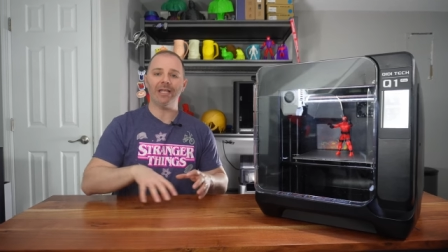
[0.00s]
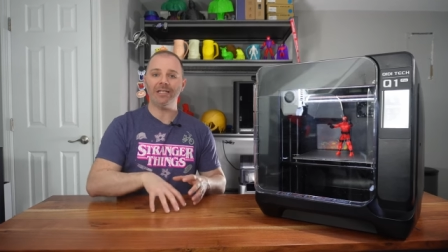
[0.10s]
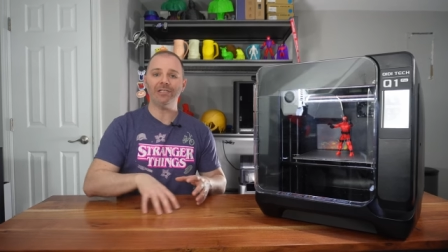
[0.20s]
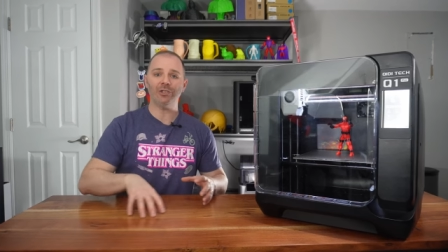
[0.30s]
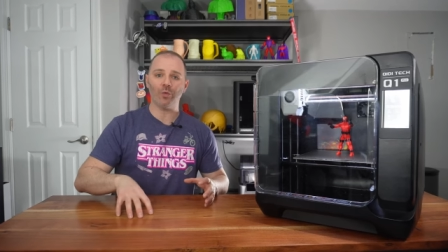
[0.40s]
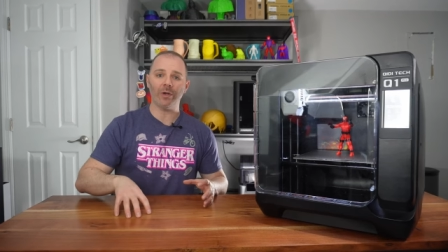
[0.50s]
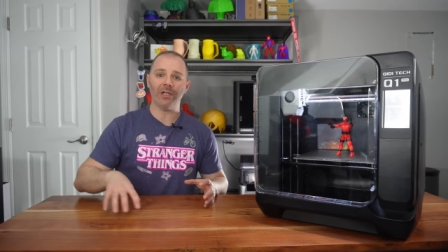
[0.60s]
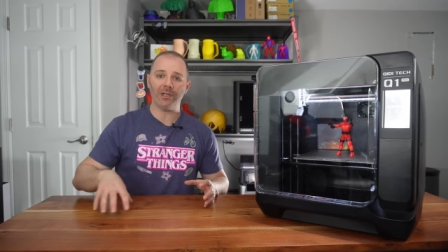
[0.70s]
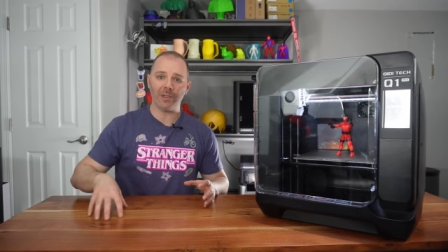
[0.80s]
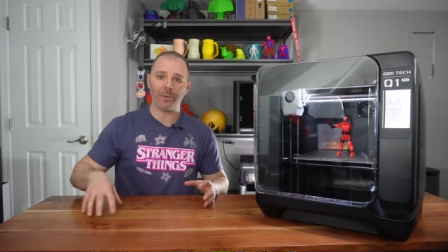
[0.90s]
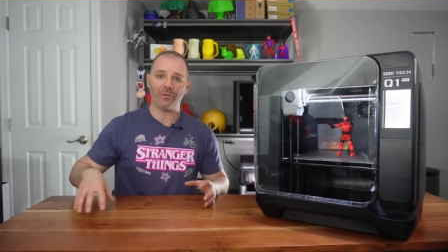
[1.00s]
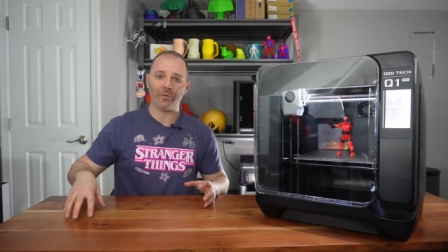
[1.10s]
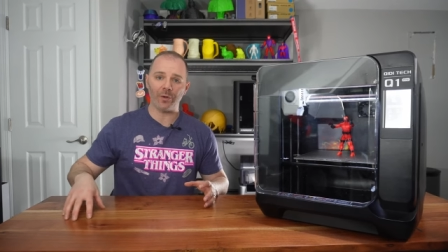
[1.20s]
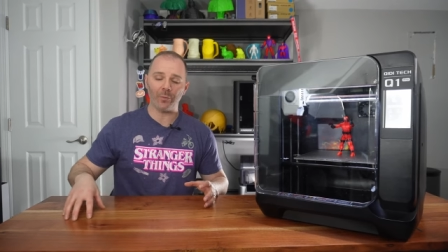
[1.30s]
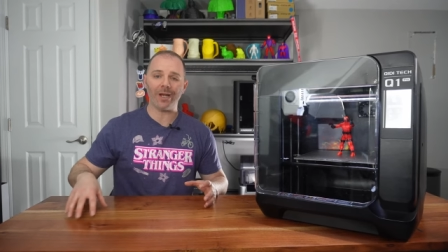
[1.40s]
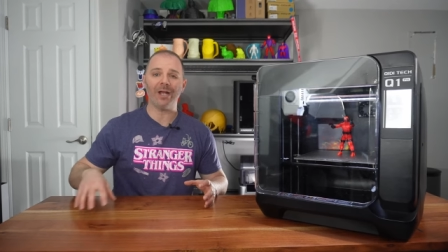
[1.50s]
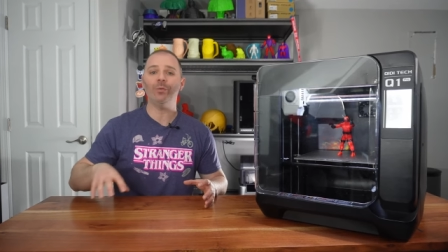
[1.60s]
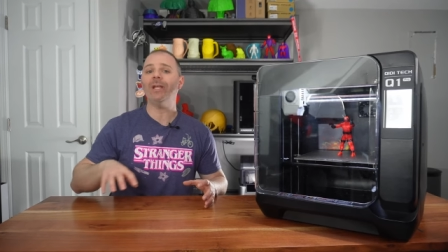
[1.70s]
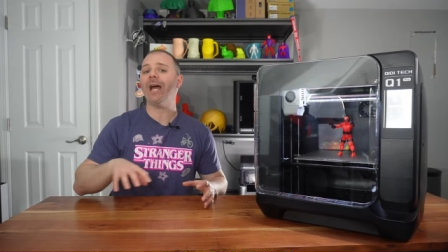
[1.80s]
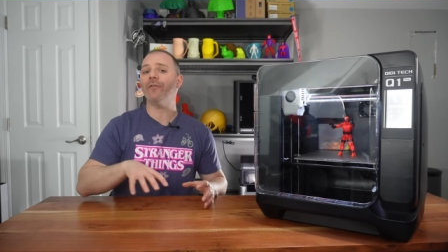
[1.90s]
This is running Klipper firmware and
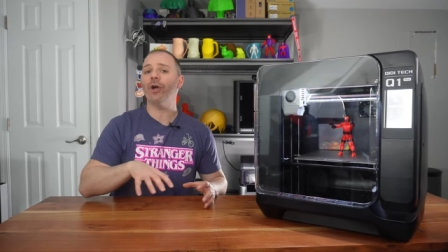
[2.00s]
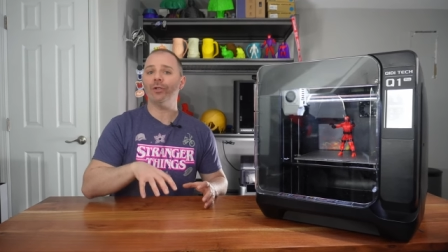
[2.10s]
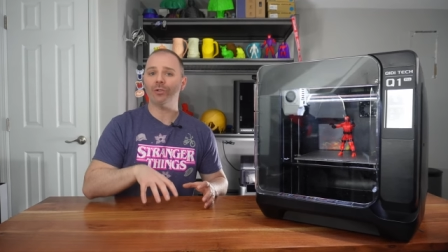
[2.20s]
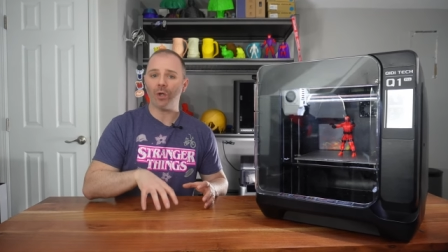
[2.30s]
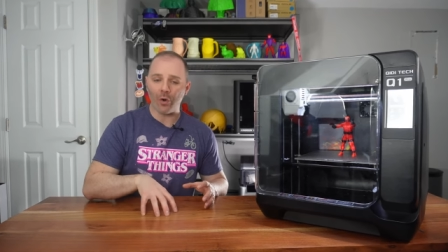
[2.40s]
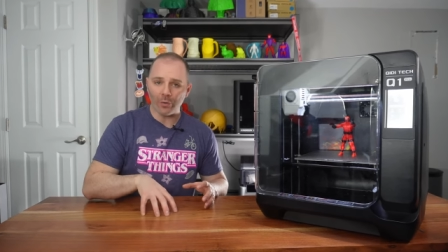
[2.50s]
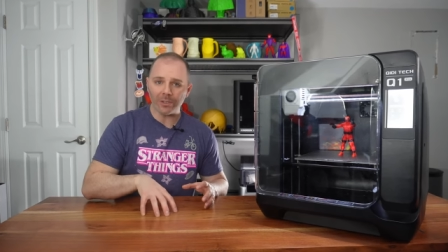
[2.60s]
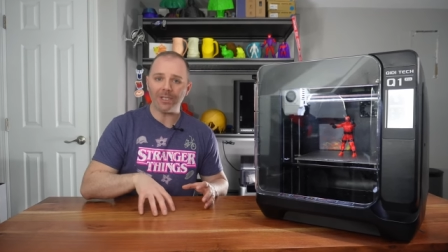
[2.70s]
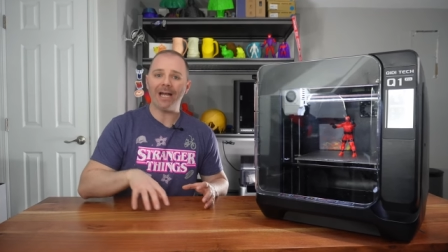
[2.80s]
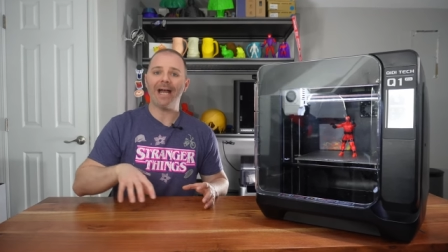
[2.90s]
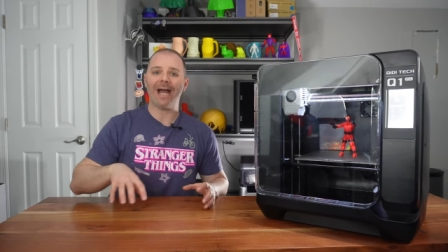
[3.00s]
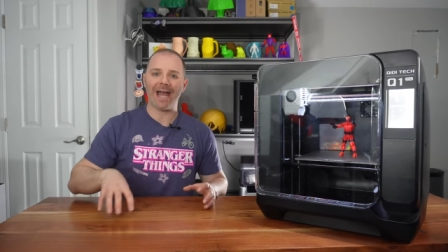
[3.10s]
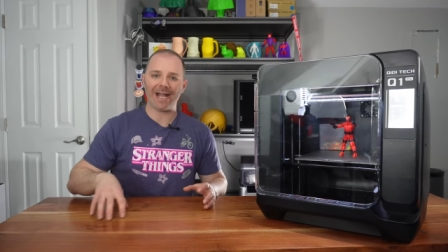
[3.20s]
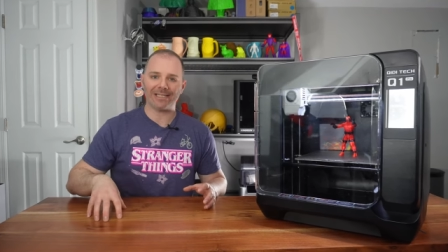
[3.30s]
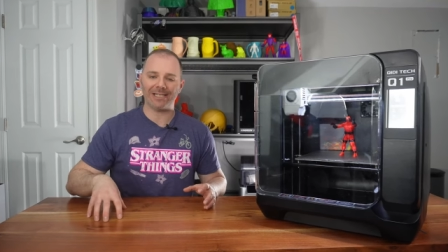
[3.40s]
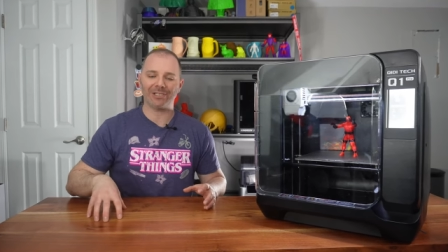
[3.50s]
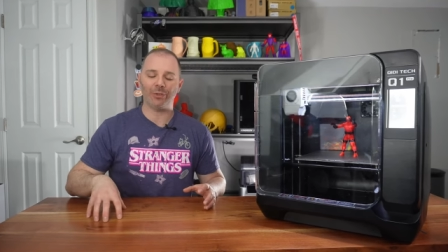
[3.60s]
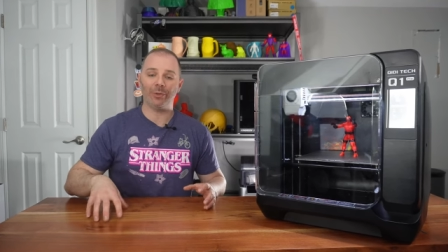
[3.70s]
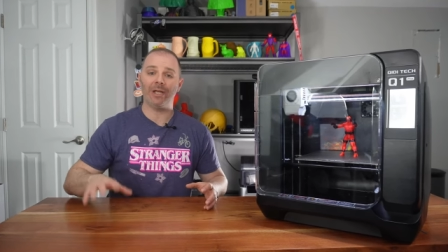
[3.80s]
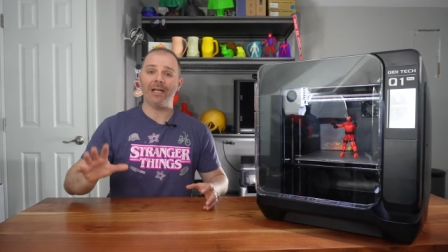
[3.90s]
we have total access
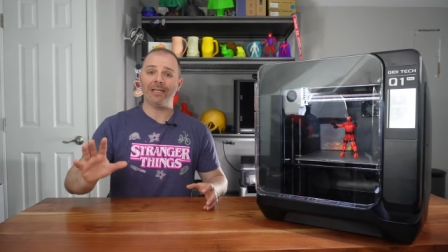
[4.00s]
to it.